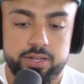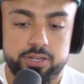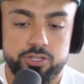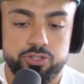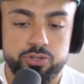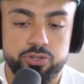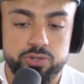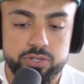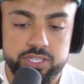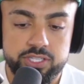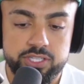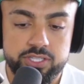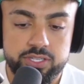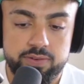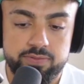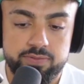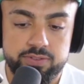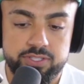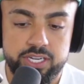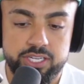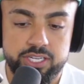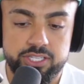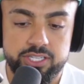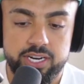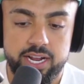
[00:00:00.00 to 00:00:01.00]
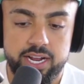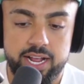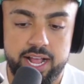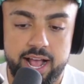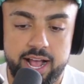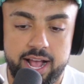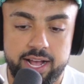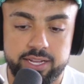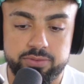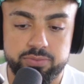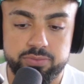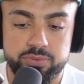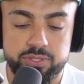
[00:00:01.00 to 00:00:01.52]
During this conversation I
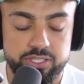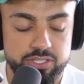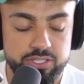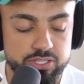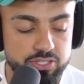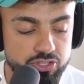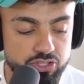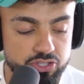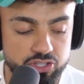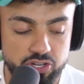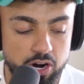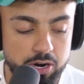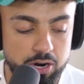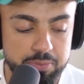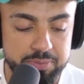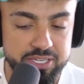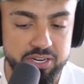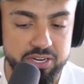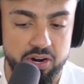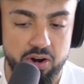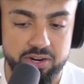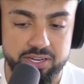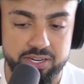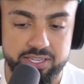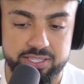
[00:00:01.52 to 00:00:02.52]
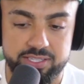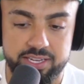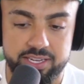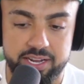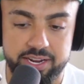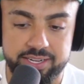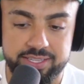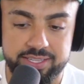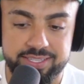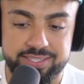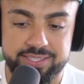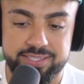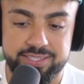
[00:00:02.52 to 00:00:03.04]
had with this charming
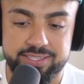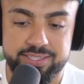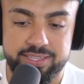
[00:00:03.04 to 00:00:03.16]
architect,